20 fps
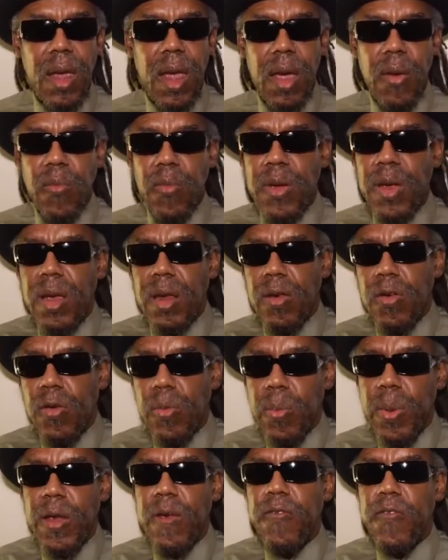And we
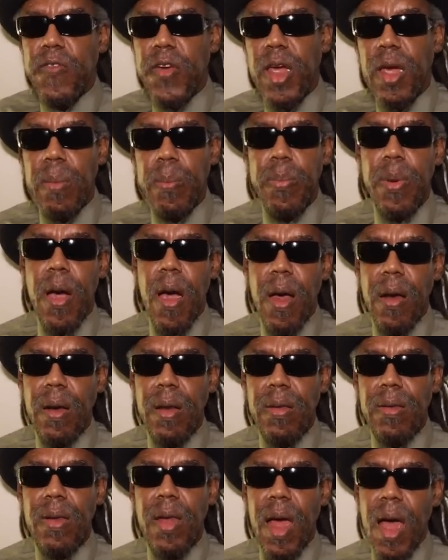could be fair
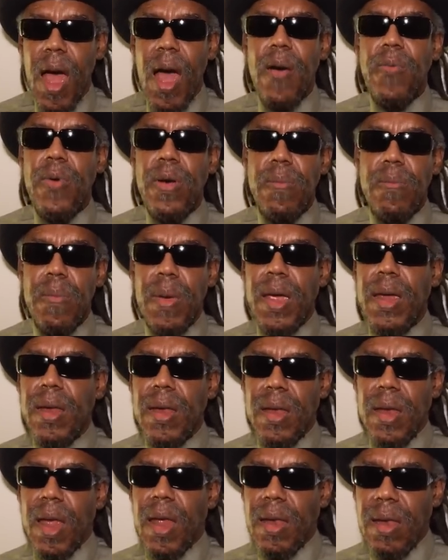partners. I would
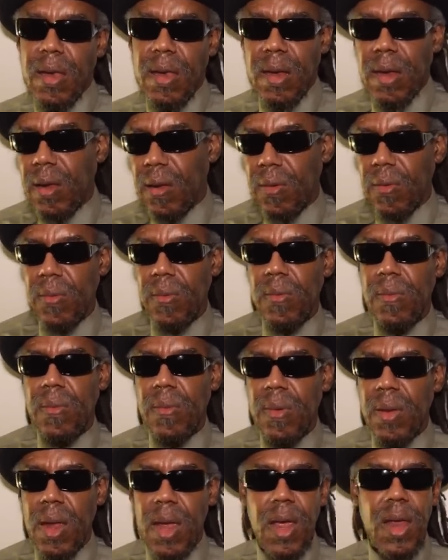make that deal
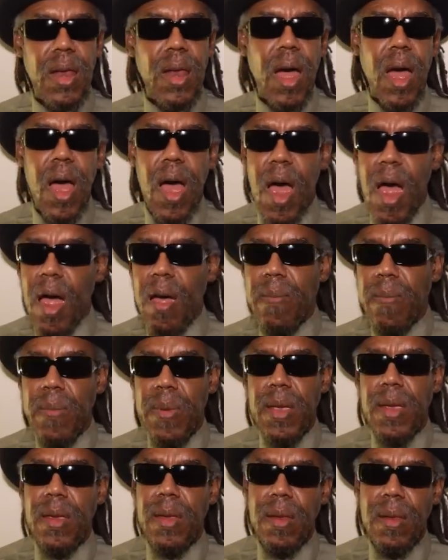in a
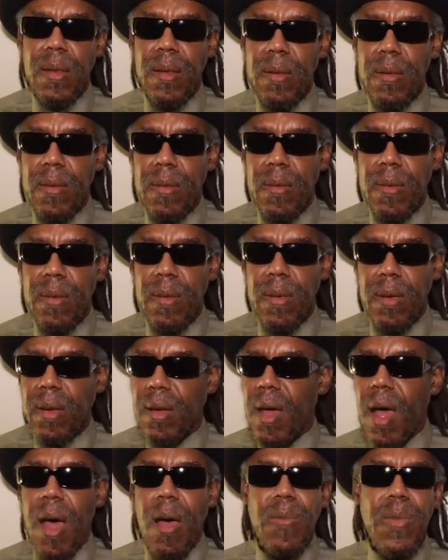heartbeat.
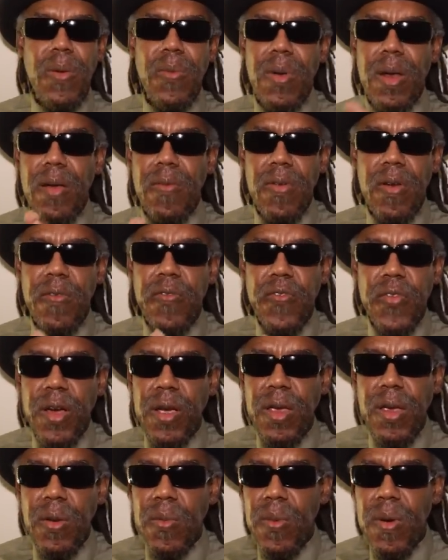Call me whatever the
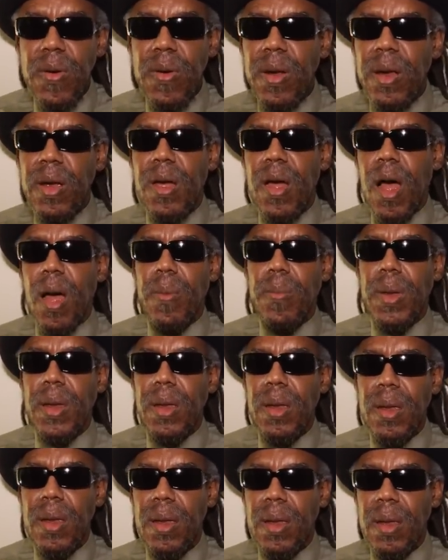fuck you want to call me.
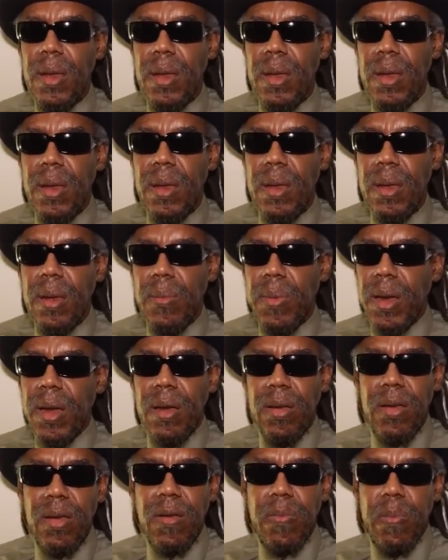
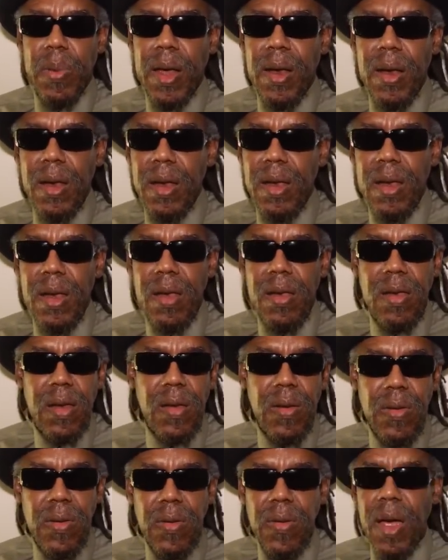Because it's better than the
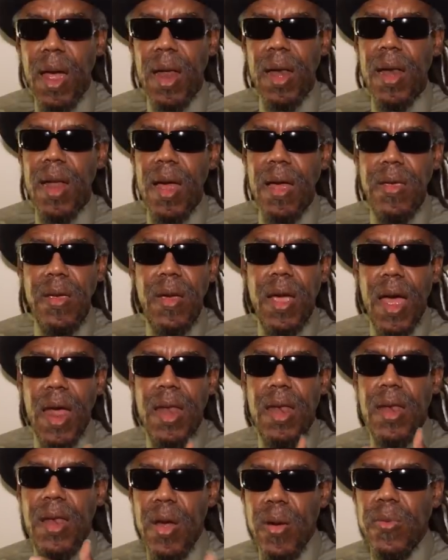deal you got now. You
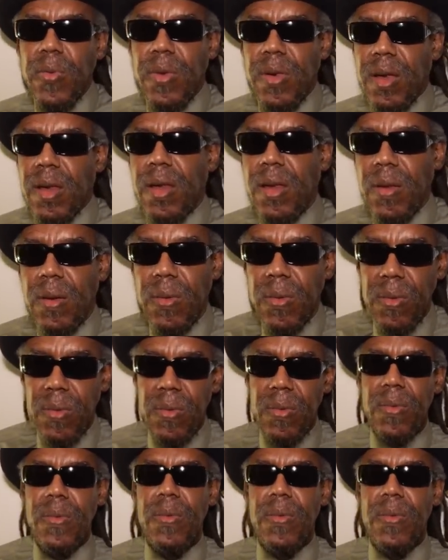got no deal.